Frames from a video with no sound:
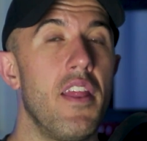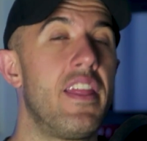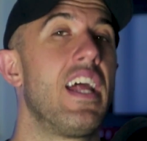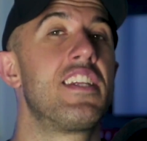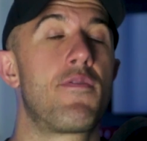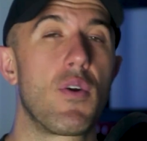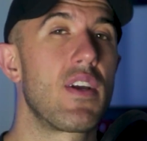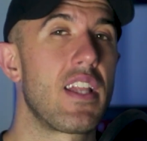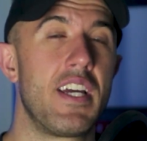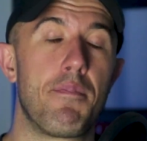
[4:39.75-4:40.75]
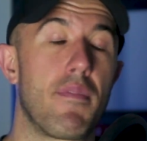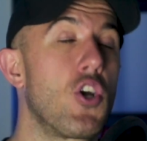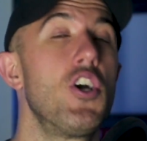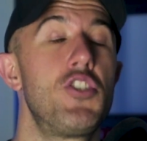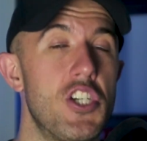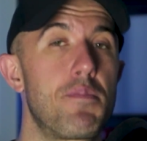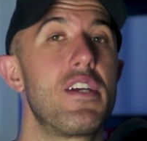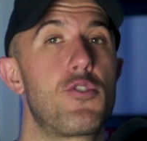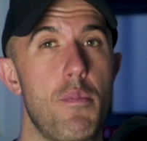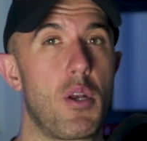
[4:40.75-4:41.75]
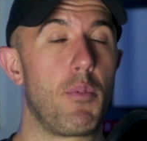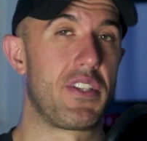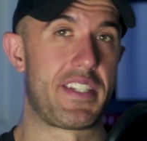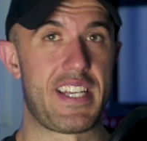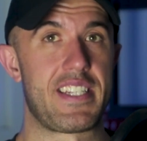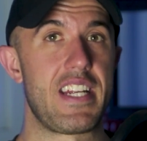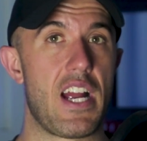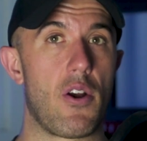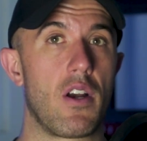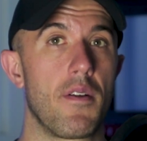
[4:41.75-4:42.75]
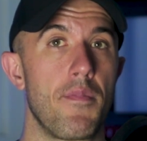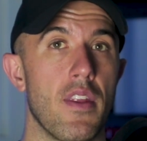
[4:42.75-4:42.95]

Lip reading: that it could just be attributable to testing error.